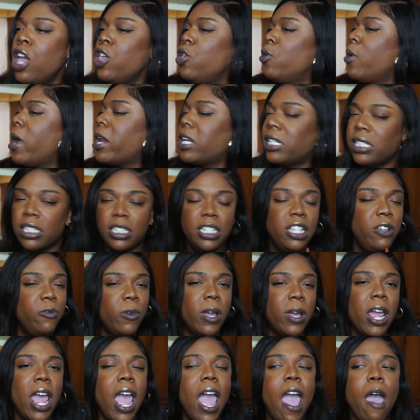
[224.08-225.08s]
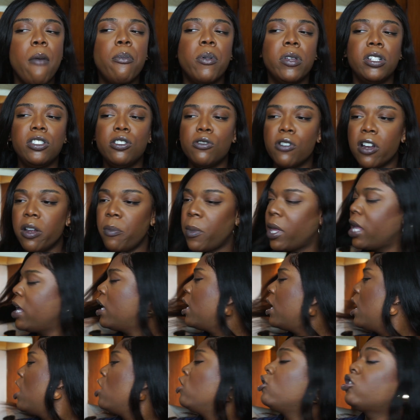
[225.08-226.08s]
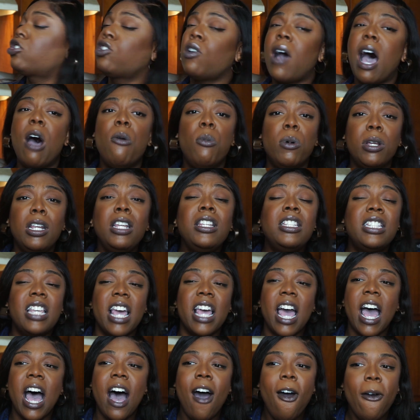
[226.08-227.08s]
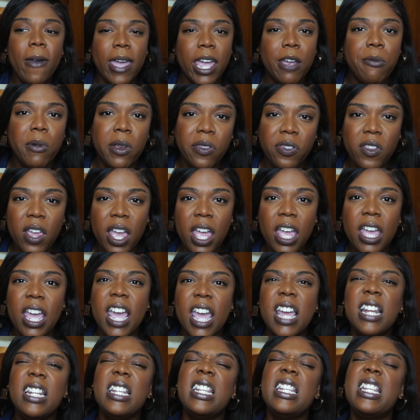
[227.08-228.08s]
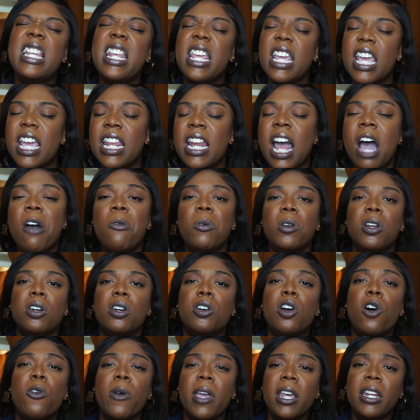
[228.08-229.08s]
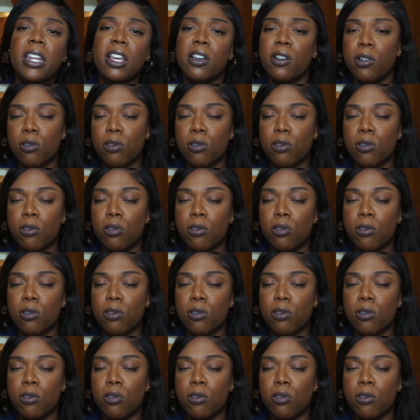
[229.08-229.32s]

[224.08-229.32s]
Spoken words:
You gotta see what happens, you know what I mean? So I wanna towel everything and then I wanna go in and